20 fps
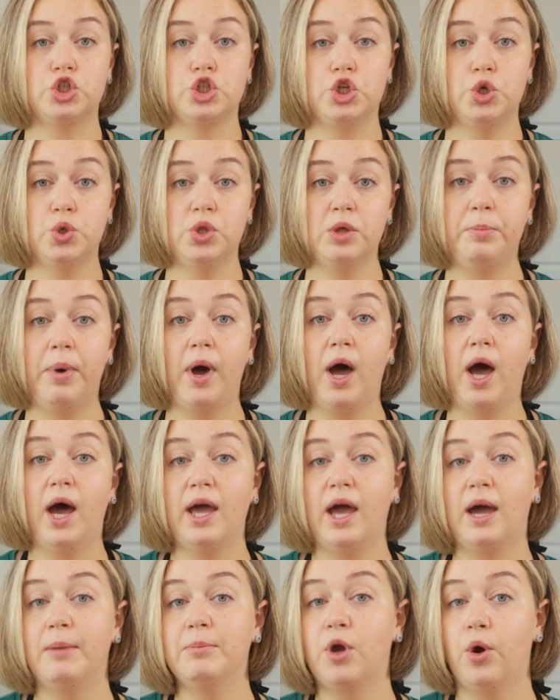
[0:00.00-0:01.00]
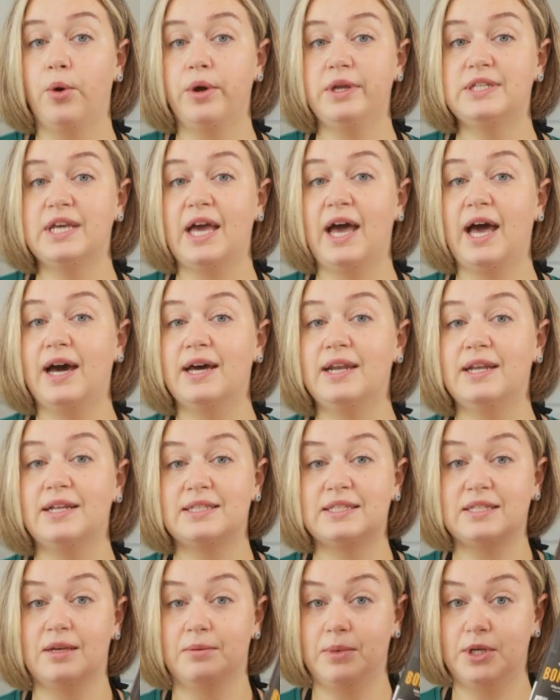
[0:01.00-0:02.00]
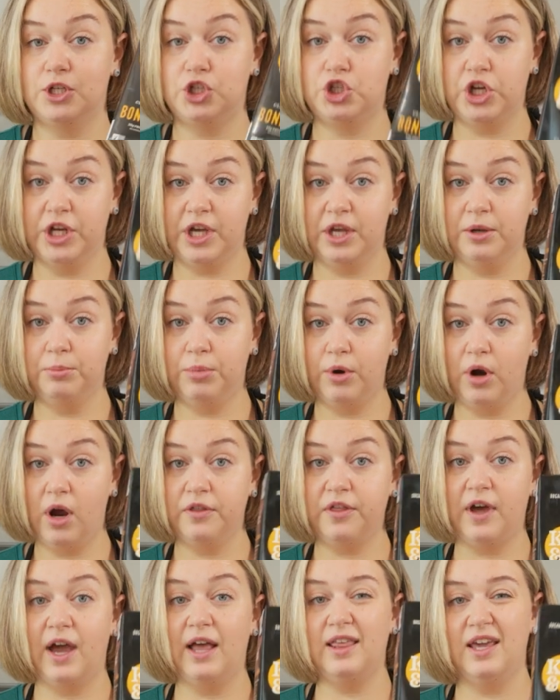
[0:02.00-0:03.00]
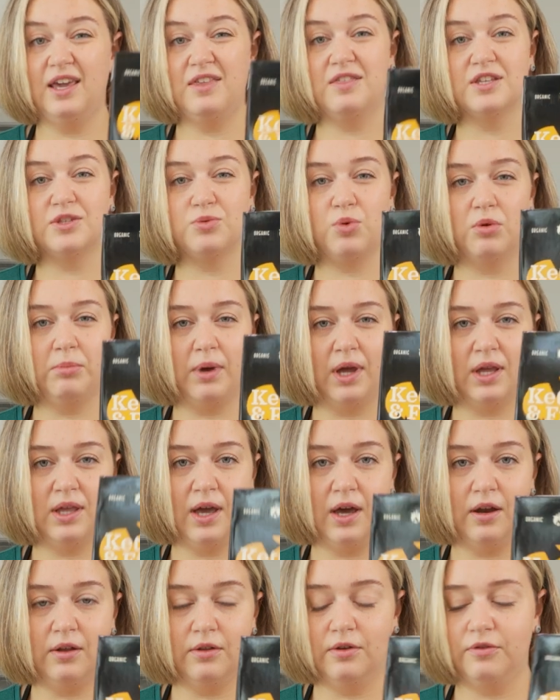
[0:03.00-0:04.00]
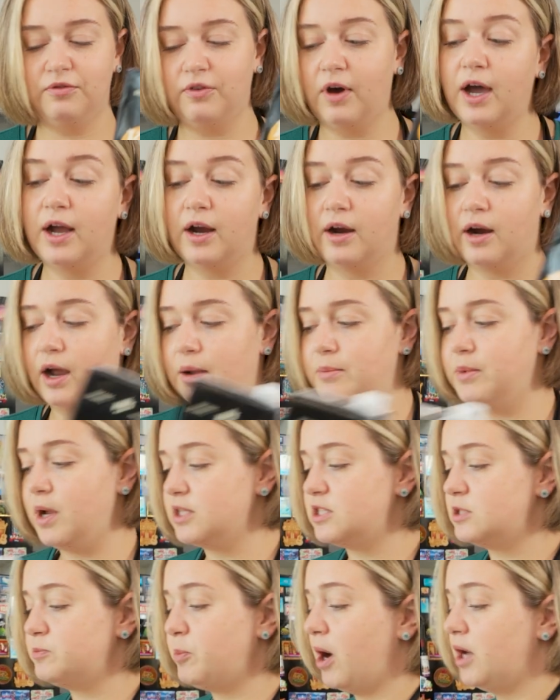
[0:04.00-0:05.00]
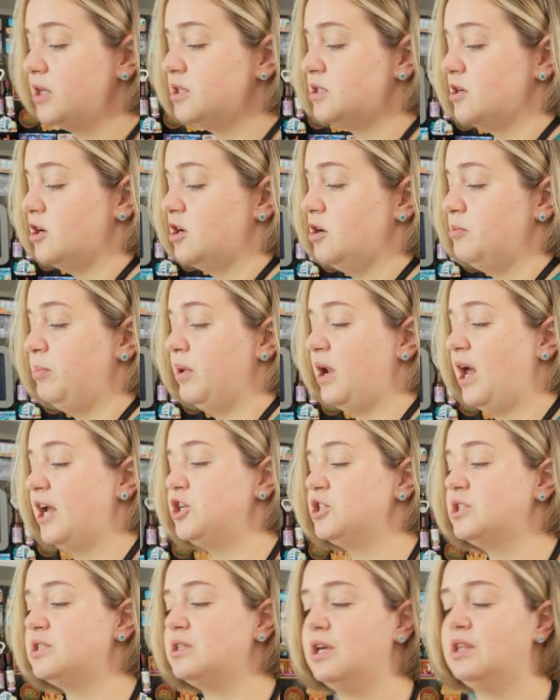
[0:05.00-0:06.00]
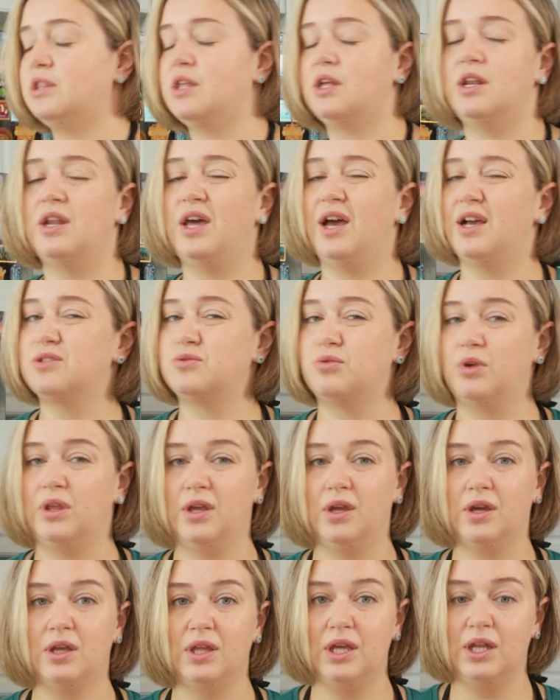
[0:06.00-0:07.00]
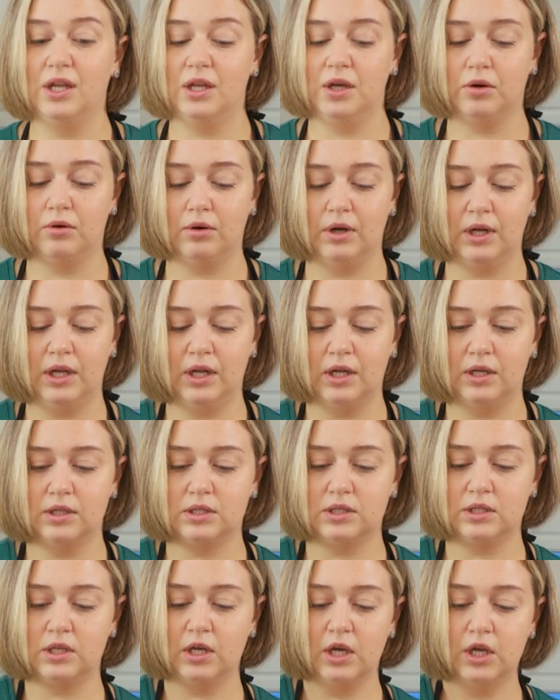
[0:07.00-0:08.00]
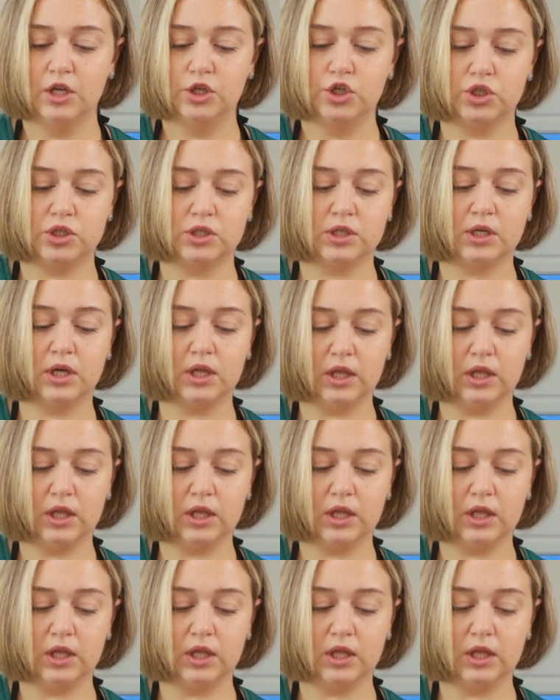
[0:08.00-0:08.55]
To the pot, I'm going to add some chicken broth. I like this one by Kettle and Fire. I'm not sponsored, but I just like that it has really clean ingredients, just